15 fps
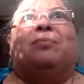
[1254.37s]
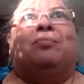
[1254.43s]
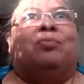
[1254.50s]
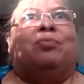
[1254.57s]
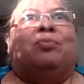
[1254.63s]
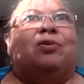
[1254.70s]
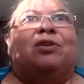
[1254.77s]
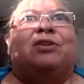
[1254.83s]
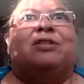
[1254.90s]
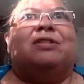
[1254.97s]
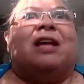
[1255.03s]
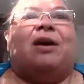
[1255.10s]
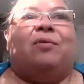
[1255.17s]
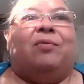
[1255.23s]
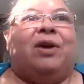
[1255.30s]
books
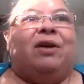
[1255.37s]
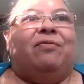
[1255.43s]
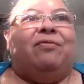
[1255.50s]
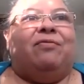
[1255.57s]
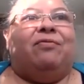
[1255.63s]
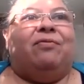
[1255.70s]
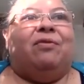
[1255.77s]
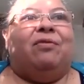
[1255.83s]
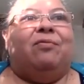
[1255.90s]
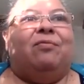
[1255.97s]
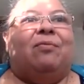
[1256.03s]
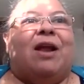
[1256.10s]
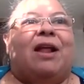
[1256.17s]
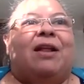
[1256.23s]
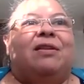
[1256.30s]
that we've
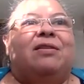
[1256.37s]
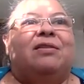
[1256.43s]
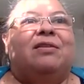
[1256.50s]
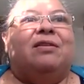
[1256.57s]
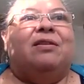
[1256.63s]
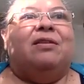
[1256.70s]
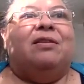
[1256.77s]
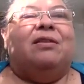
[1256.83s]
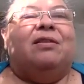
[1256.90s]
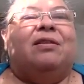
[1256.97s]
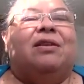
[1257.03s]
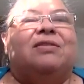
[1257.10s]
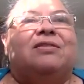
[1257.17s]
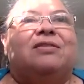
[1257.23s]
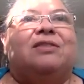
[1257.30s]
read
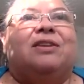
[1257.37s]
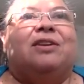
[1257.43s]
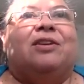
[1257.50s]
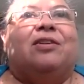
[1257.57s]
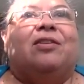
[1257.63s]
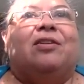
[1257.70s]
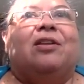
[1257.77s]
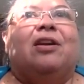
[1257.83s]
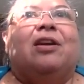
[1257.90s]
this year.